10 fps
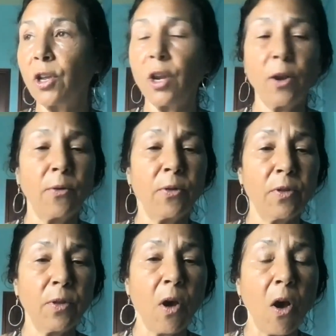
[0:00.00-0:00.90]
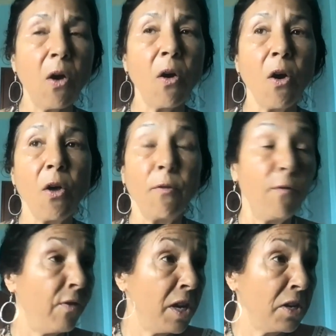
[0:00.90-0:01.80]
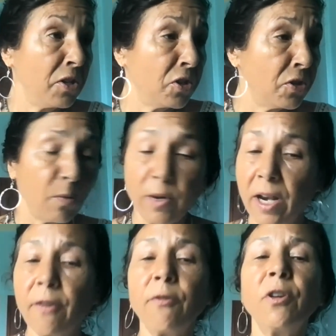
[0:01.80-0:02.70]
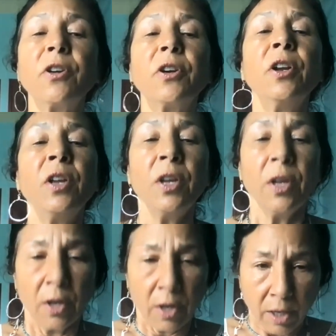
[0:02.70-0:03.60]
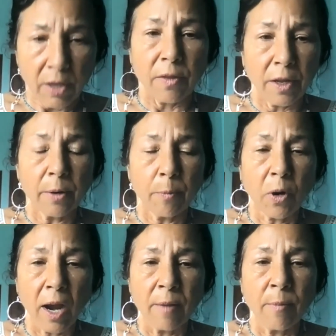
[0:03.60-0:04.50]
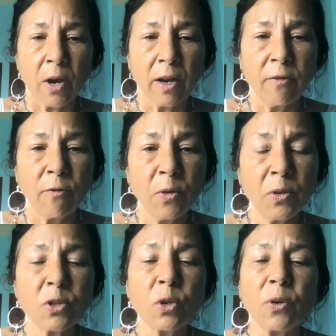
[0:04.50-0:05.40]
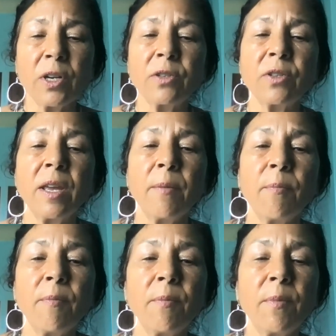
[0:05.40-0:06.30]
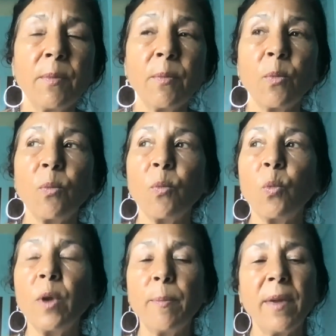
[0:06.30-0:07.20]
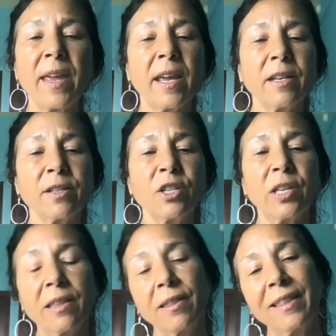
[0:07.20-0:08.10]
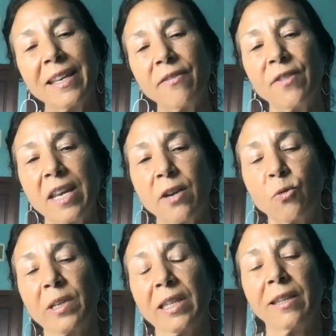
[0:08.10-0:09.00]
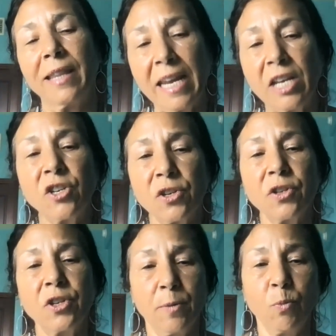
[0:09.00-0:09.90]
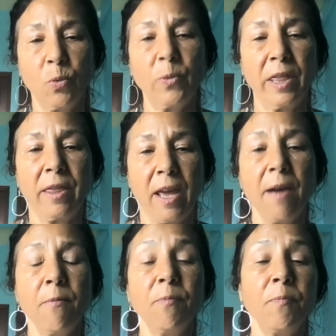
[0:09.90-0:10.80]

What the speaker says: you know, fish, whatever their primary food source, we begin to live in relationship with that,